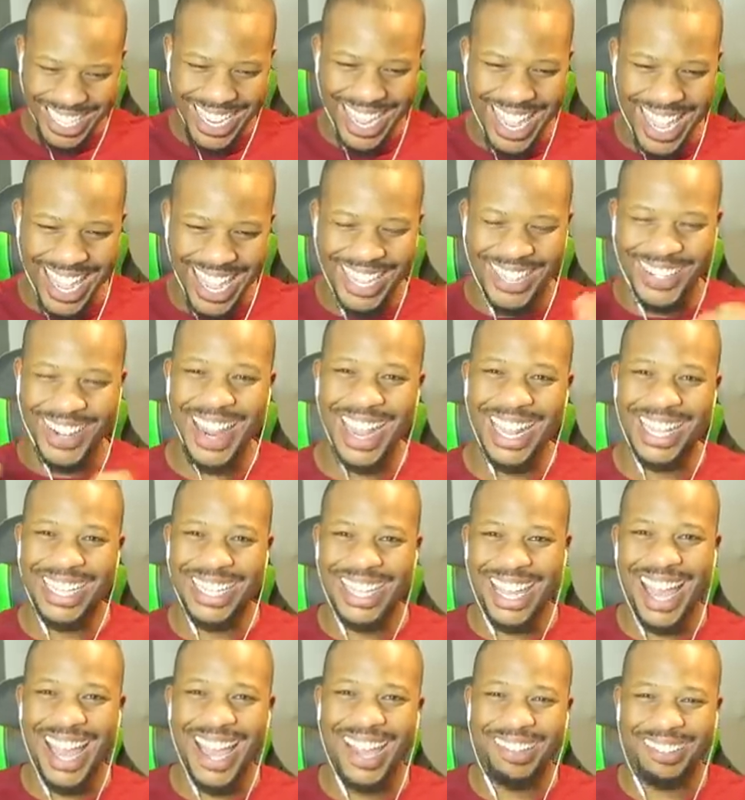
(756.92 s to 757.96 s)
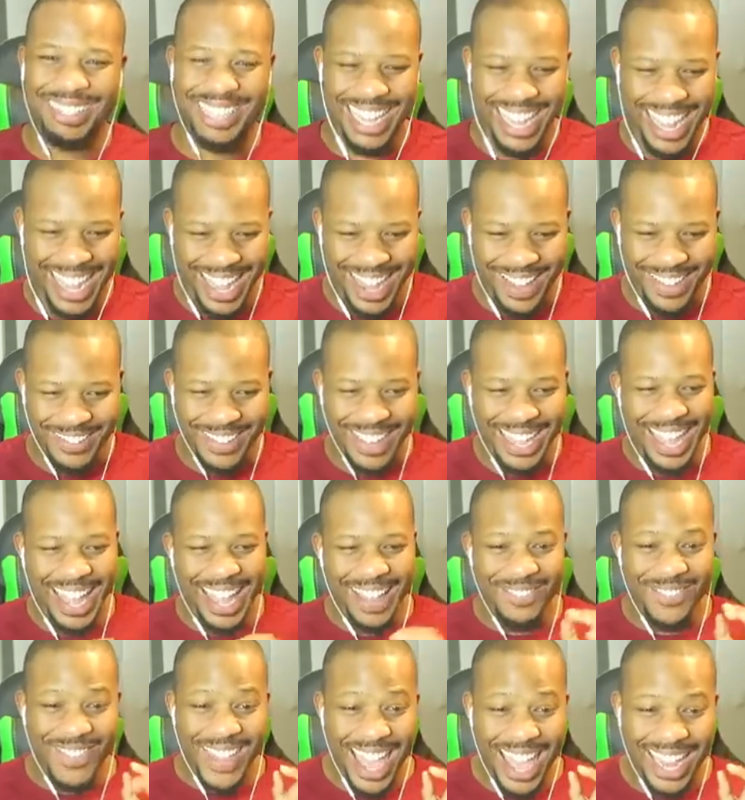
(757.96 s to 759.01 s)
G. Great job, team.
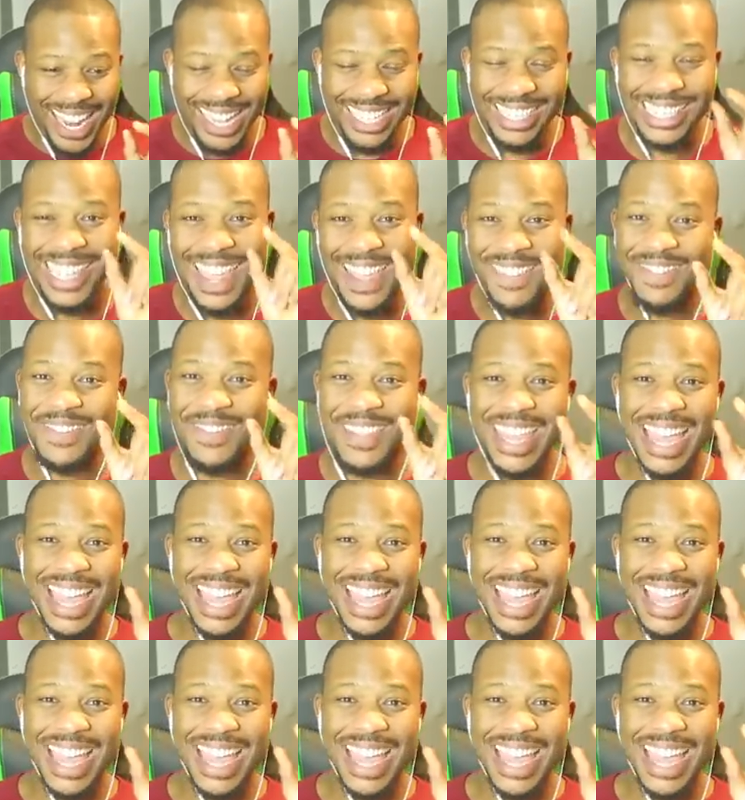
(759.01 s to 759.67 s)
Man, I saved him.